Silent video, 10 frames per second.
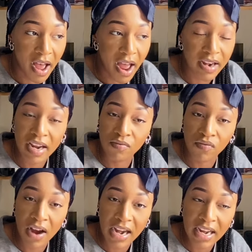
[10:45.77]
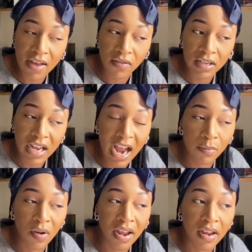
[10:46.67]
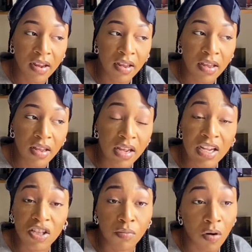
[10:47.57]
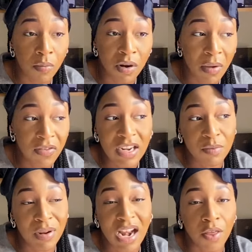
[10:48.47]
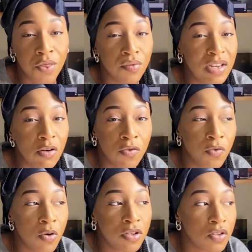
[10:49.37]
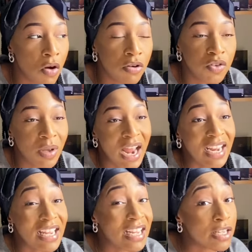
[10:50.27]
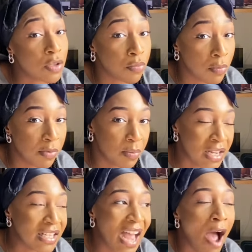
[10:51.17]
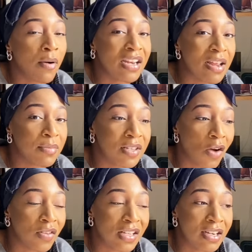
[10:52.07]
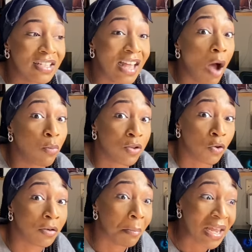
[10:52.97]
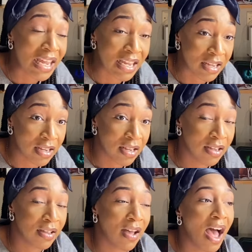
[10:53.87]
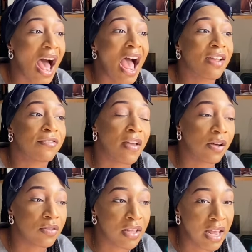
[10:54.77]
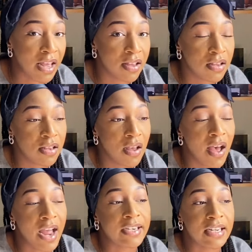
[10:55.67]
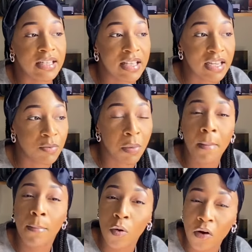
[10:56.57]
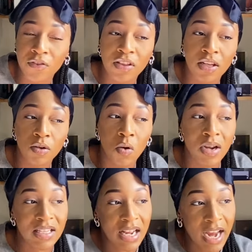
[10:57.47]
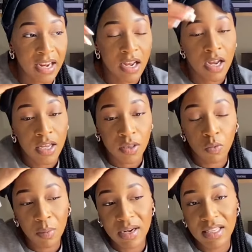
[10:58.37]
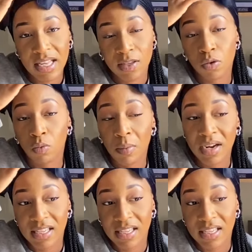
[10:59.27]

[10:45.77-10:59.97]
And there's rarely ever a time where he's the problem. I think there's been like 3 or 4 songs where like he's the problem. He's outed himself and said, that was on me. I failed there. I did this. But more often than not, it's like the woman is this or the woman